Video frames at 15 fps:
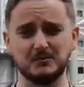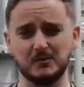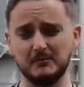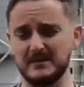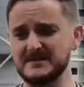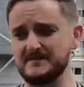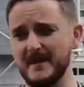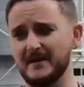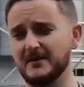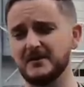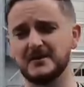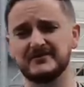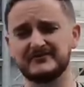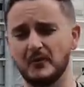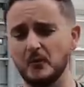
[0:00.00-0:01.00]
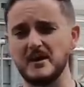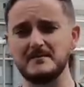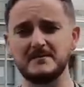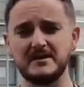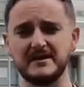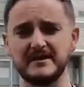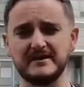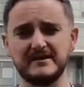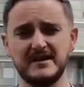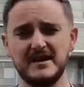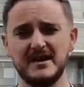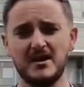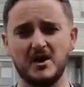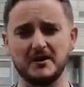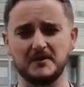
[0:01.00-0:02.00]
Will we spend another £40 million
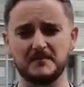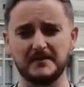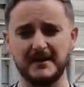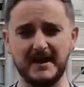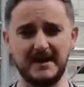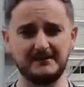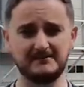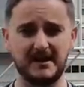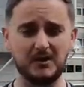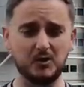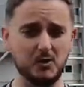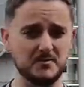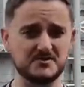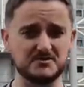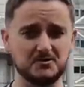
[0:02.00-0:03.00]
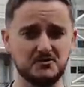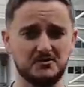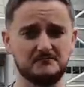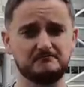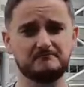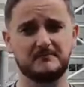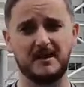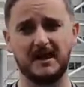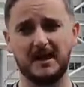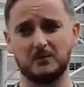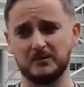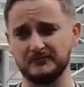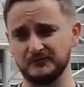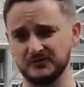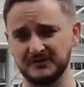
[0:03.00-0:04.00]
on a player? I hope so. I
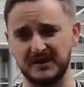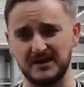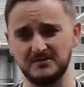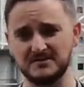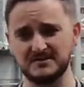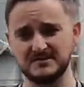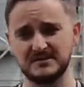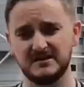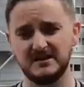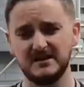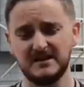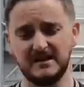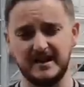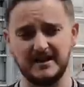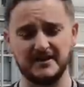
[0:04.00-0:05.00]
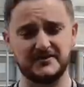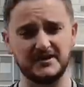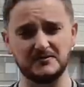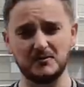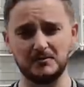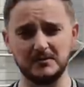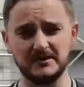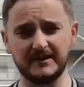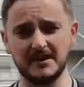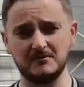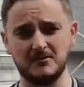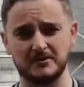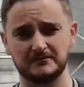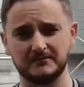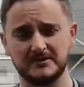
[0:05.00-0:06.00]
wouldn't rule it out, and I think we will
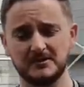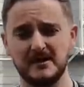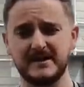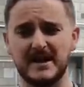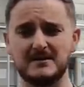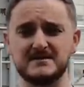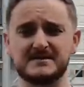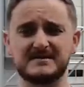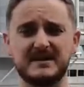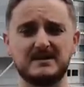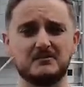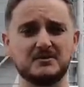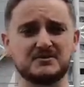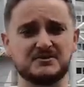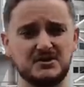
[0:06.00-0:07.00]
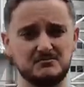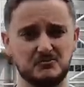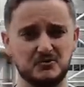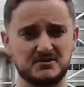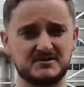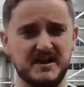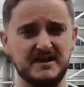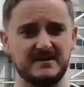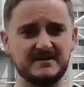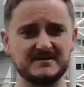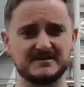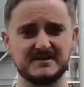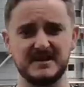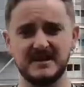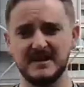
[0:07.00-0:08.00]
get one. You know, Eddie Howe has said he wants 2 more
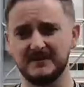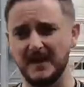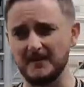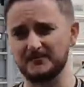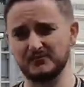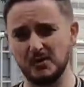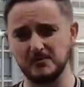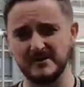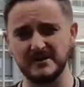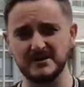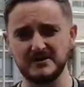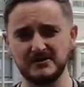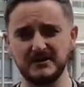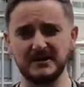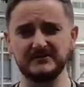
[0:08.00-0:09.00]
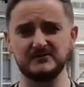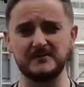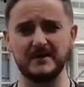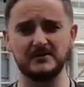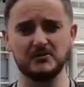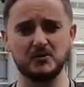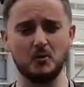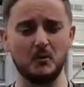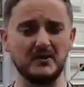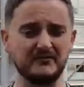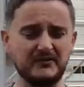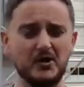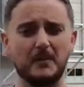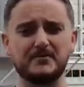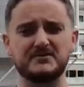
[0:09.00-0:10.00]
signings. That probably included Livramento,
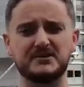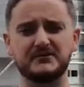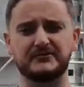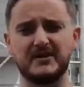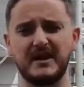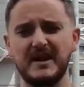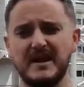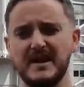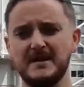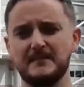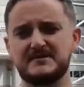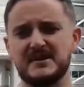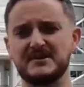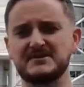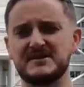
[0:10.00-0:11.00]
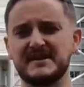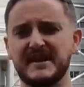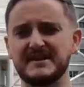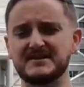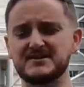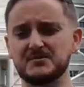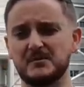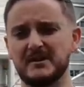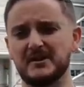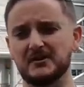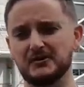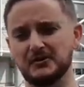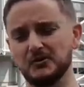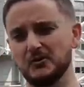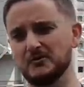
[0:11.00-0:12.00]
with the option of potentially getting someone in
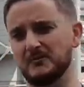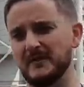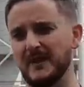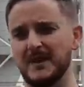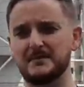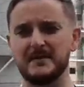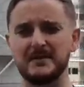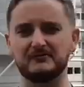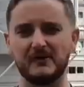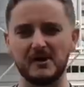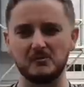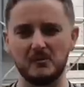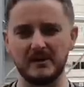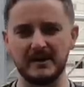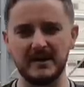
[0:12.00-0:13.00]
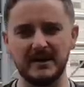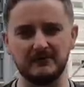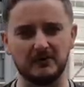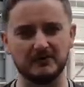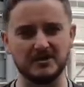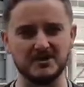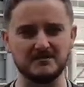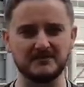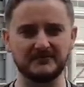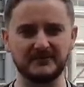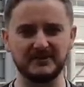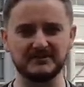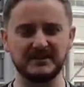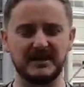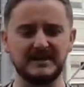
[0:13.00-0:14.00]
on loan, whether that be a right winger or another
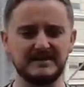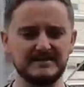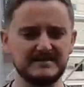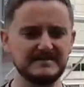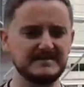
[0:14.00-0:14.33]
midfielder.